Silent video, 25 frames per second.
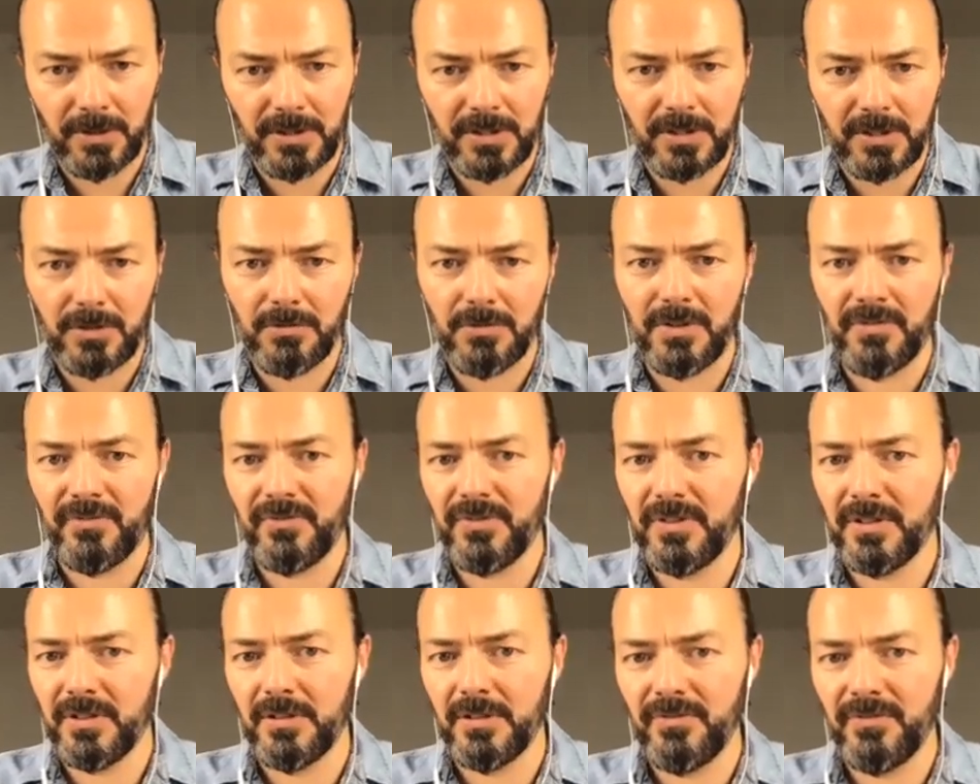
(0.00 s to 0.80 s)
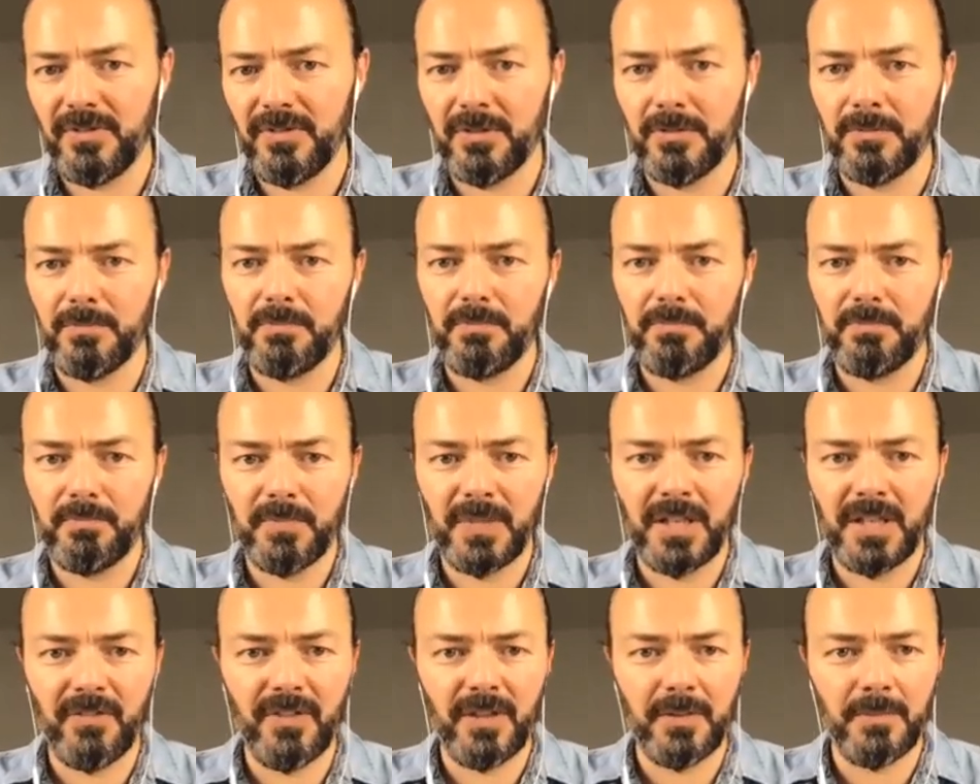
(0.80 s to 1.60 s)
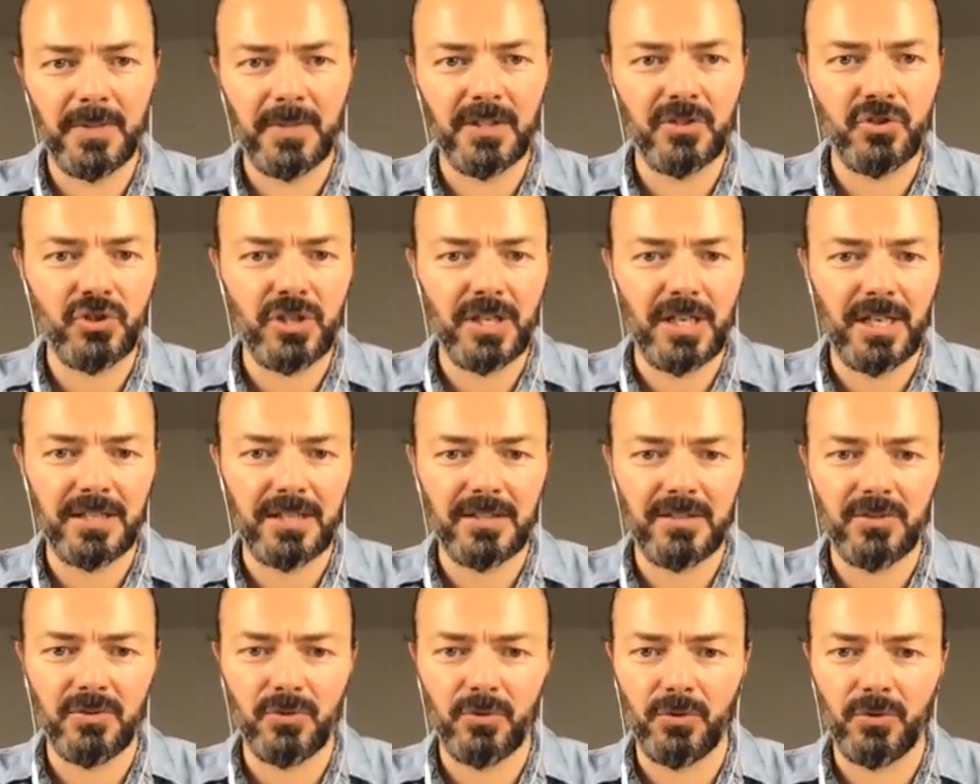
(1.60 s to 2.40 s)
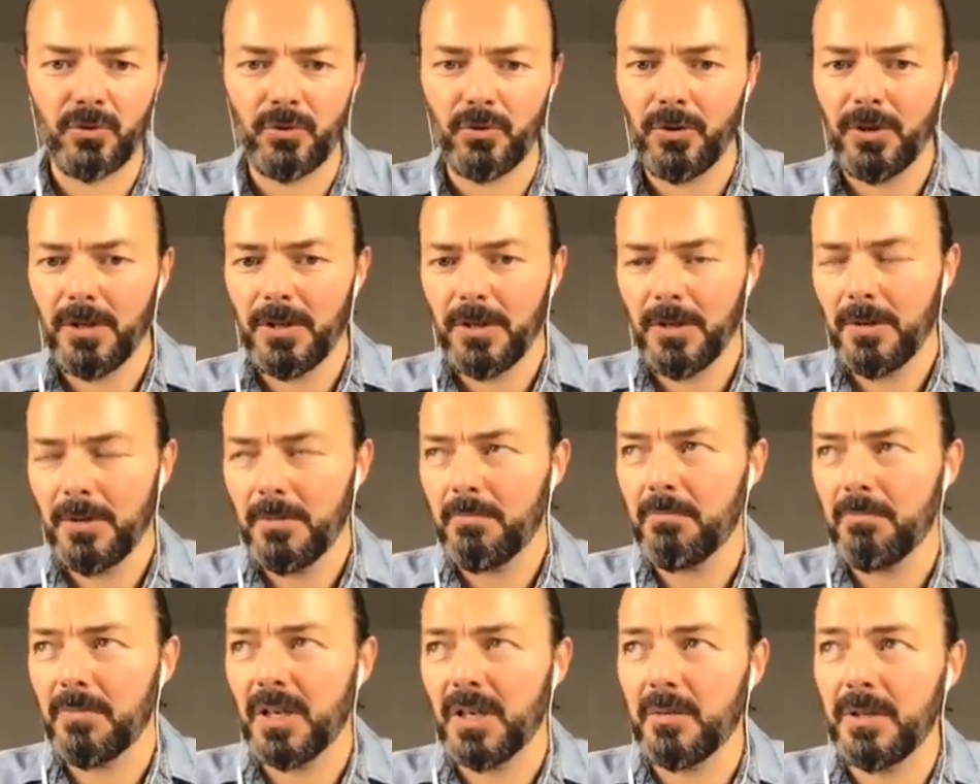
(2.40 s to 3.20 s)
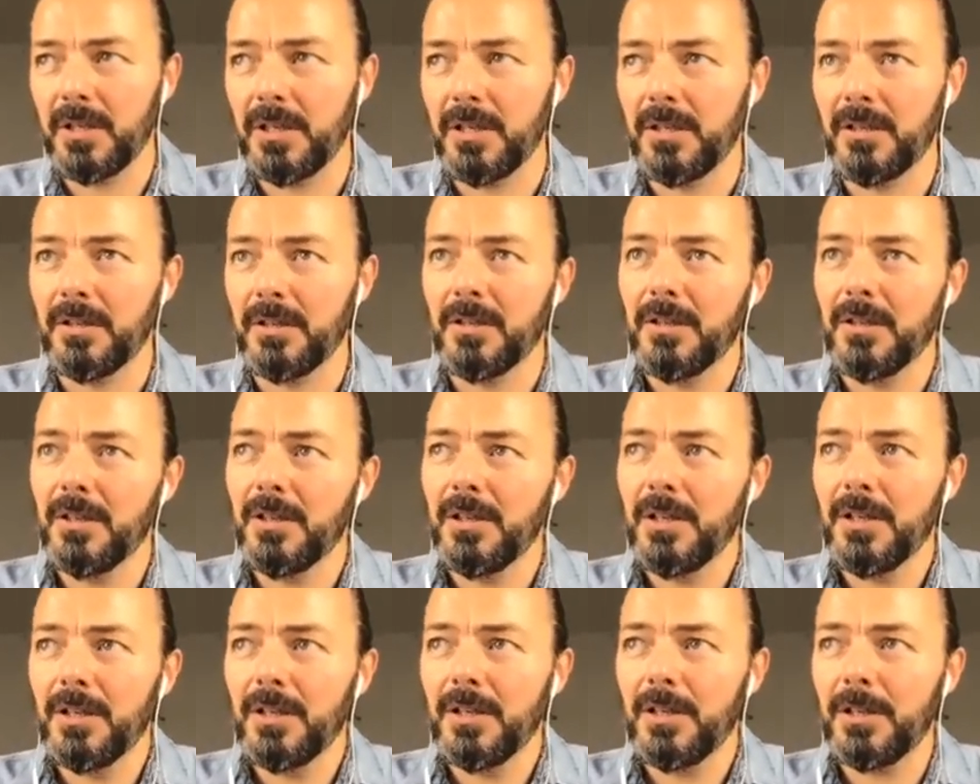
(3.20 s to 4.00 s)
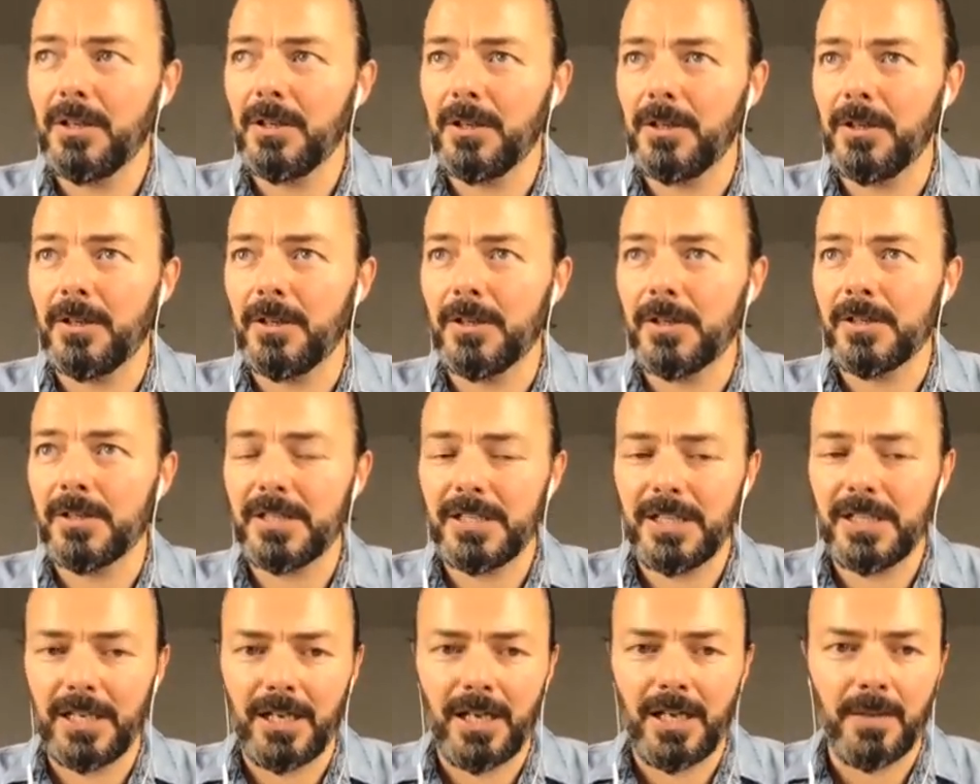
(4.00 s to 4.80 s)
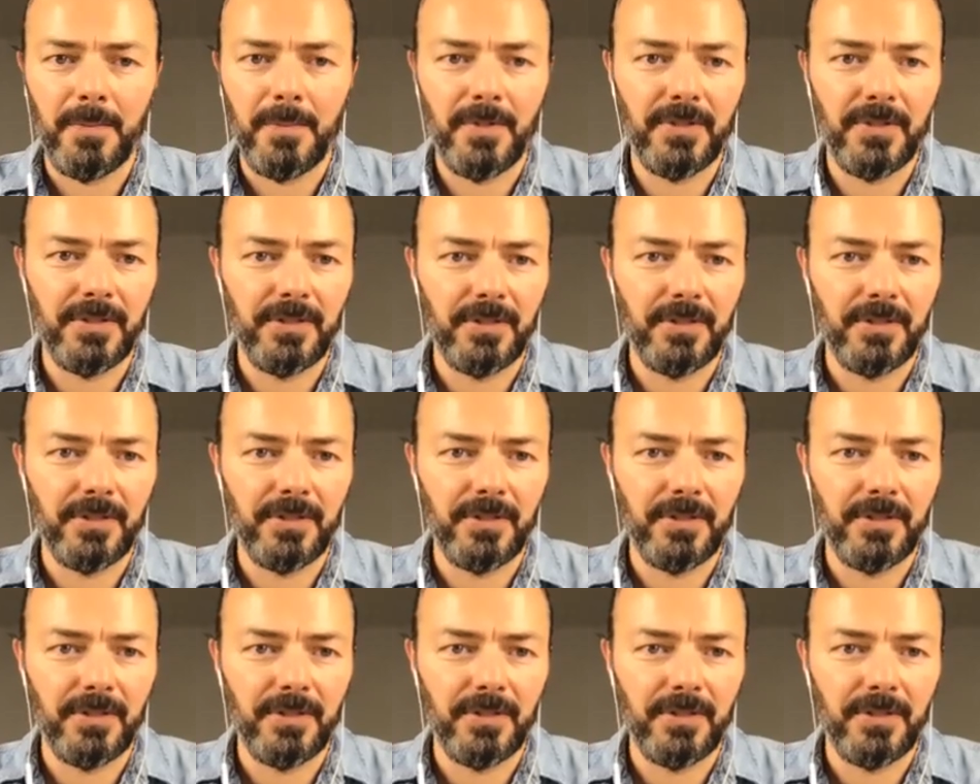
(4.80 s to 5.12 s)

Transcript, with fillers: So if you if you give them the chance to maybe uh, set up